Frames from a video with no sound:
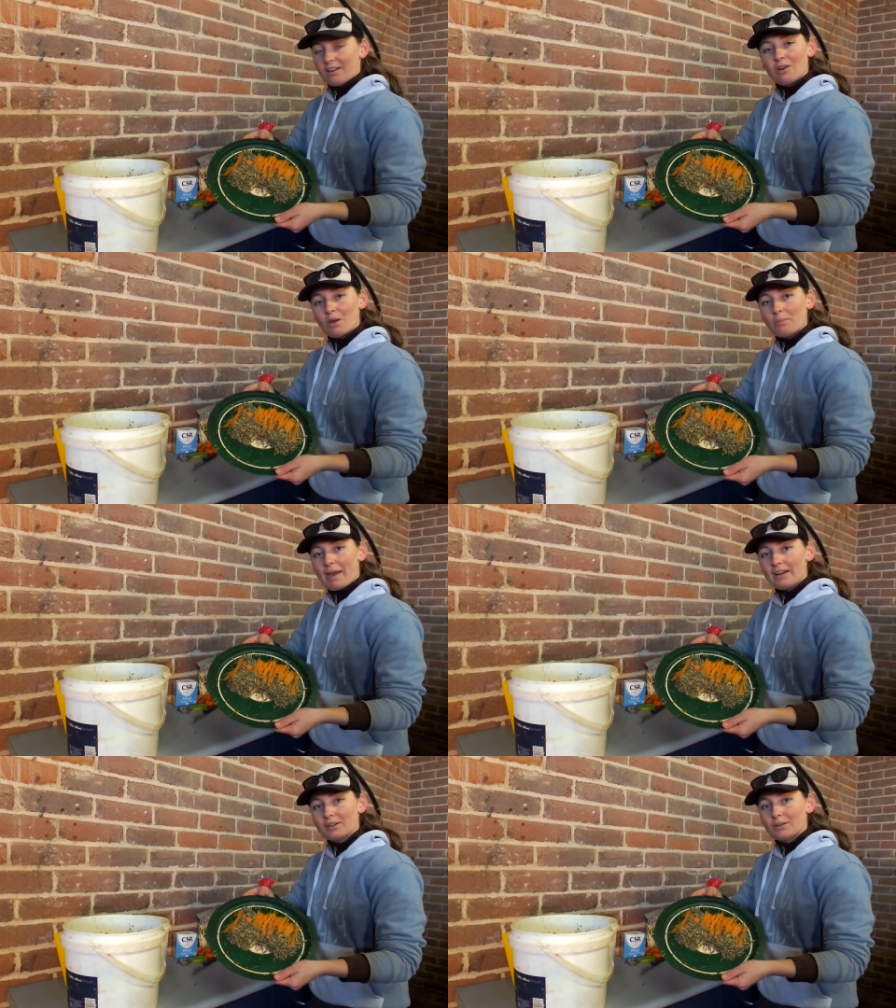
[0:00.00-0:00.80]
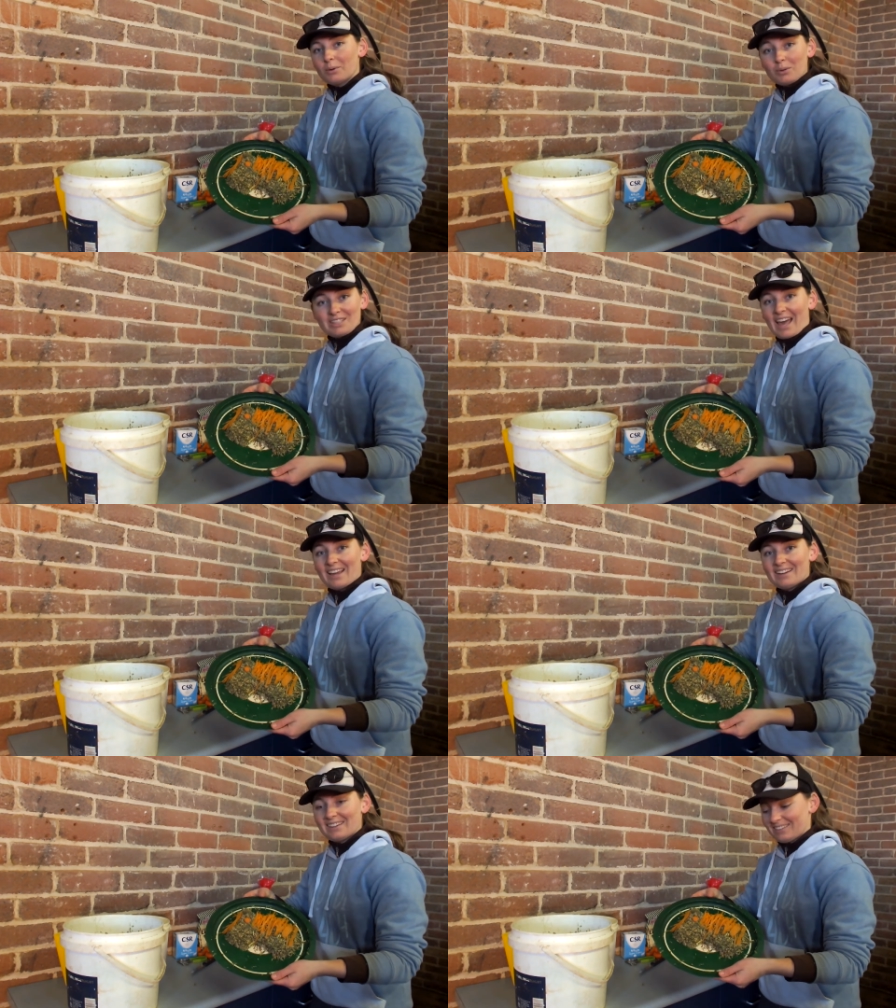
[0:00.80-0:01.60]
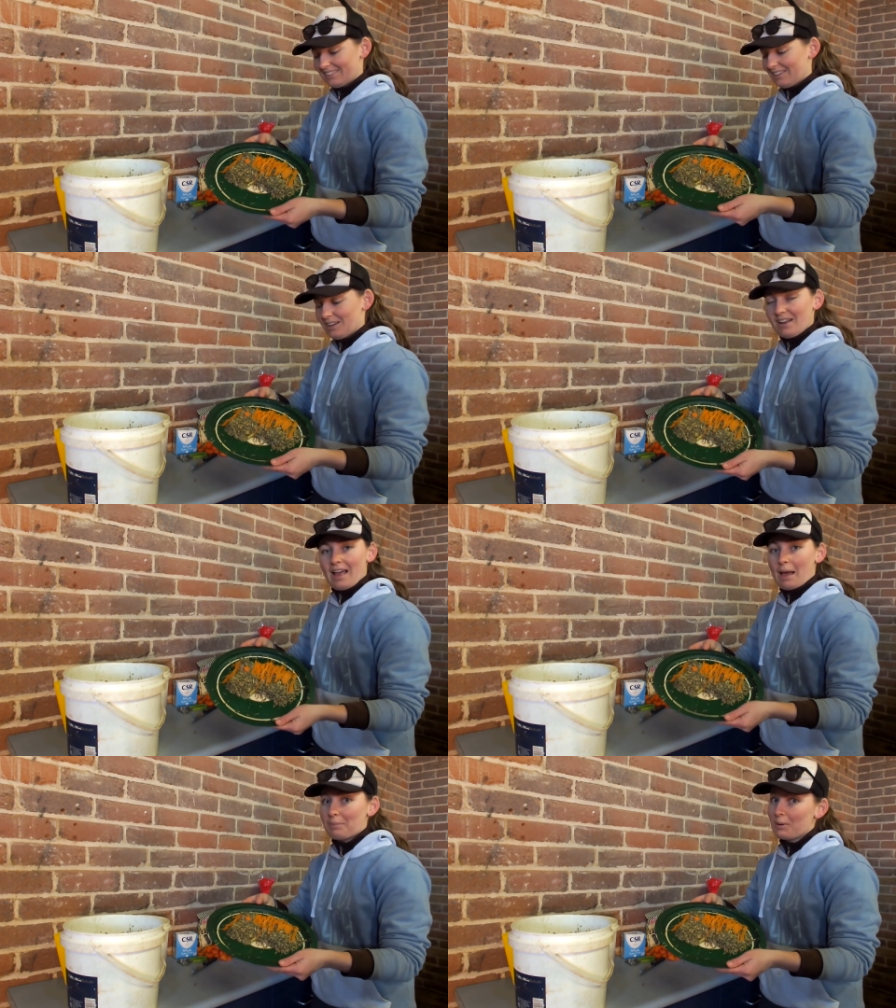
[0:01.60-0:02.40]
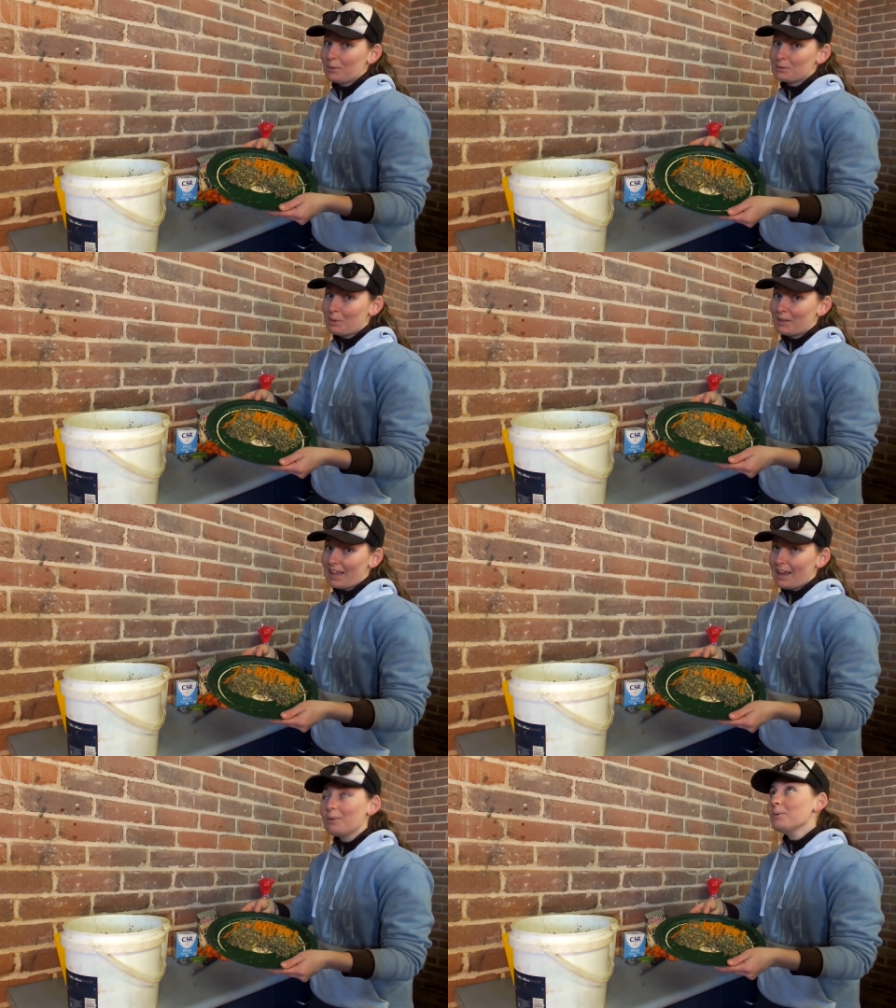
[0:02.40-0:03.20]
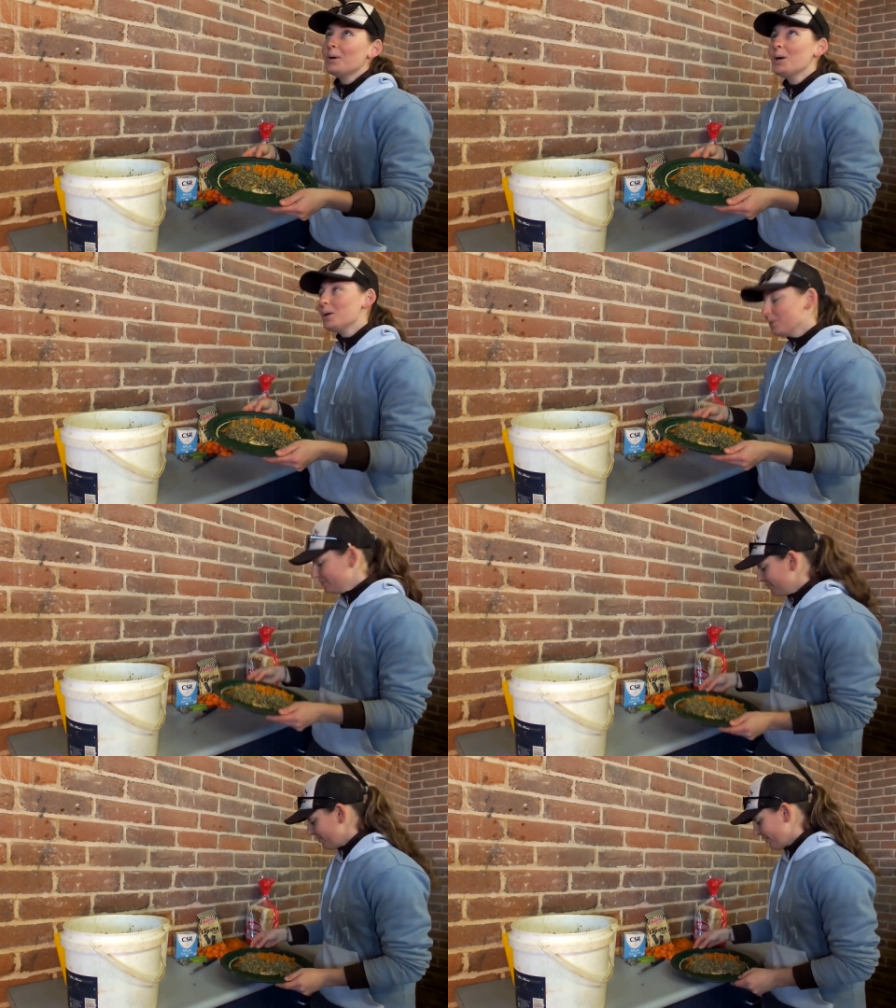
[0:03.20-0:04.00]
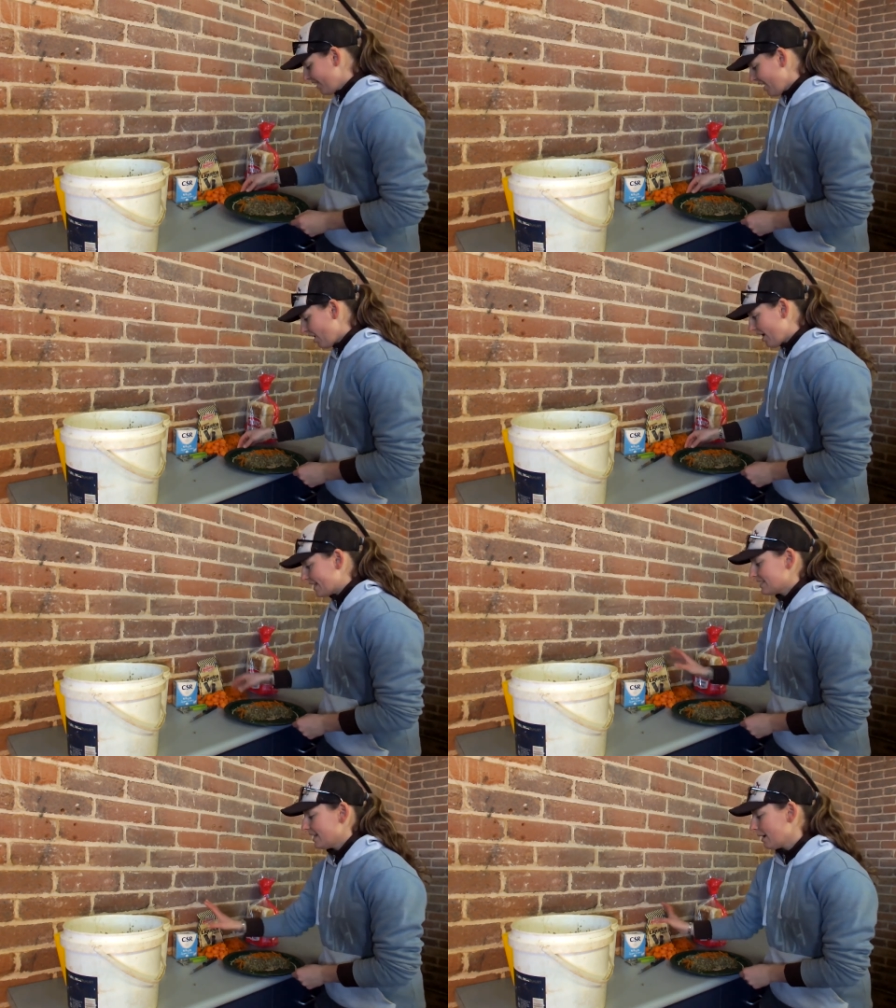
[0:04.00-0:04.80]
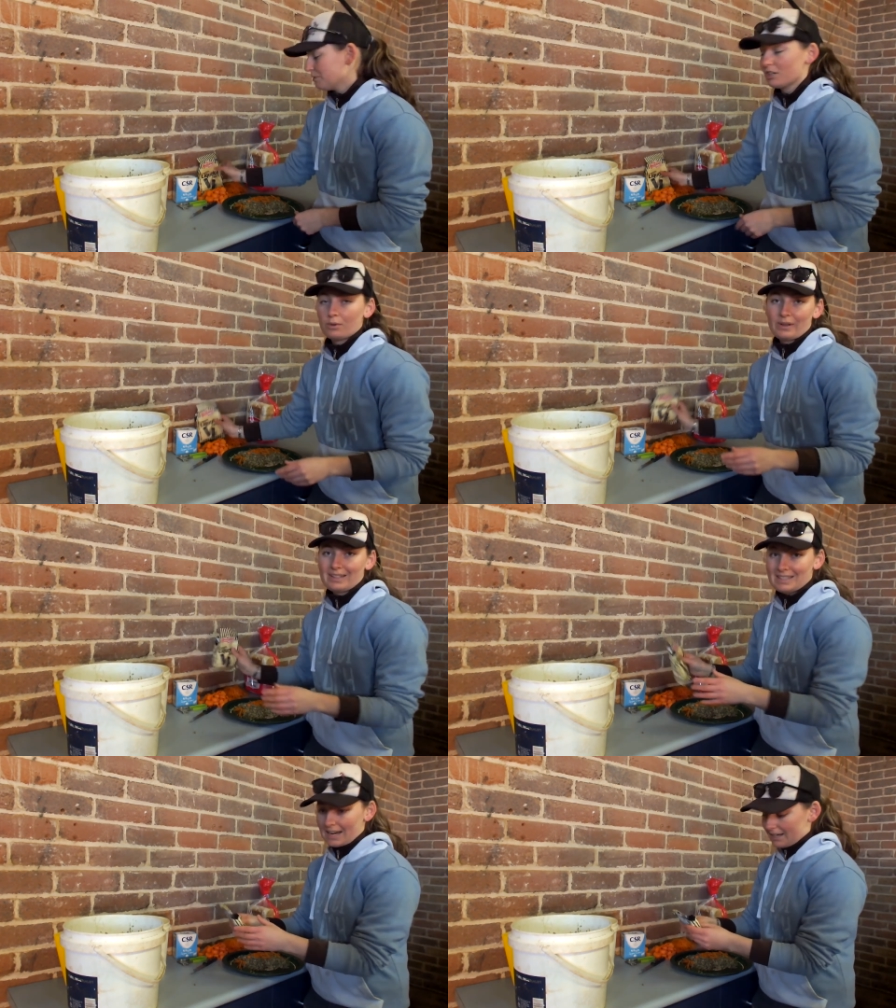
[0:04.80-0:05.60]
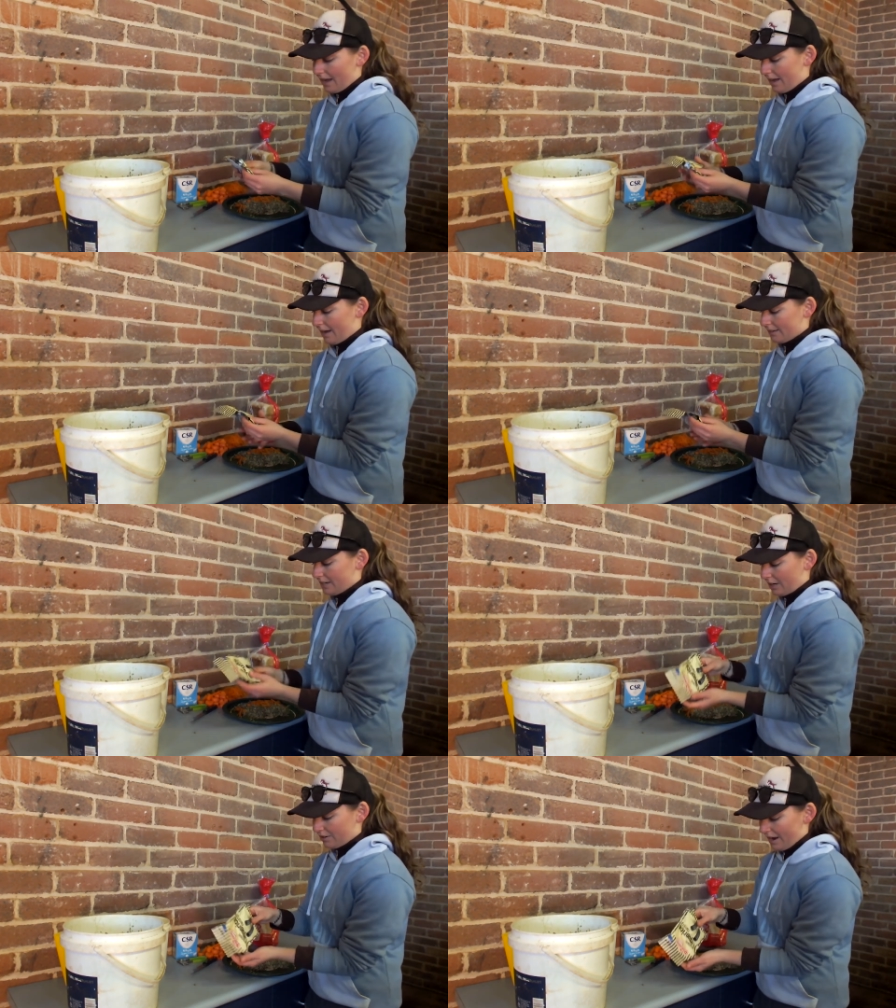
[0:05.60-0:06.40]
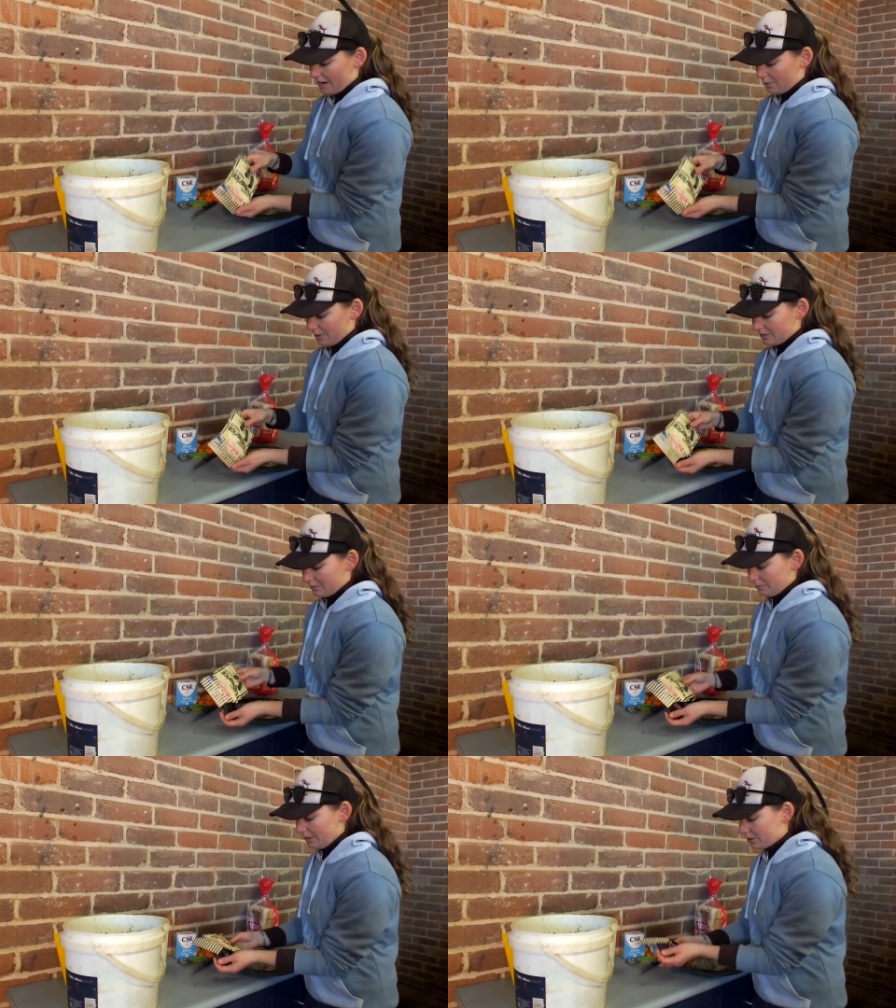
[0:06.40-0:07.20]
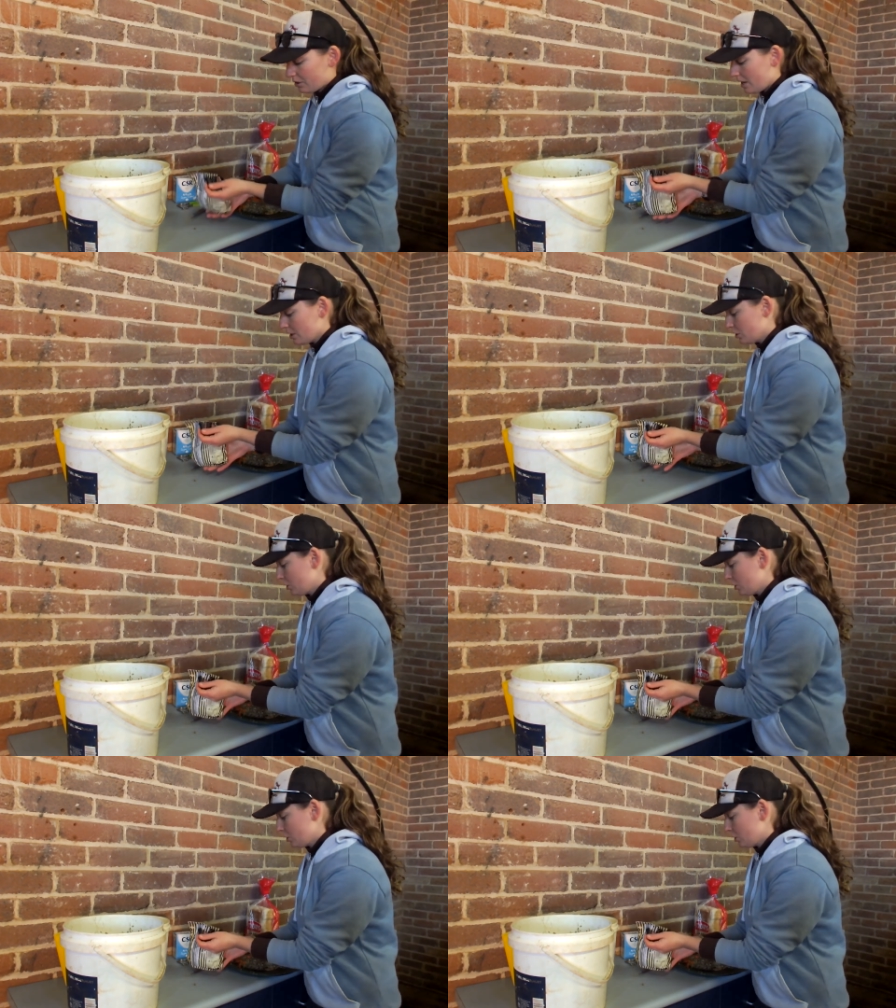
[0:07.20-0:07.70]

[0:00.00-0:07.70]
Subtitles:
no-bake horse cake. Happy horse birthday, woohoo! Alright, so now I'm just going to quickly decorate it with some licorice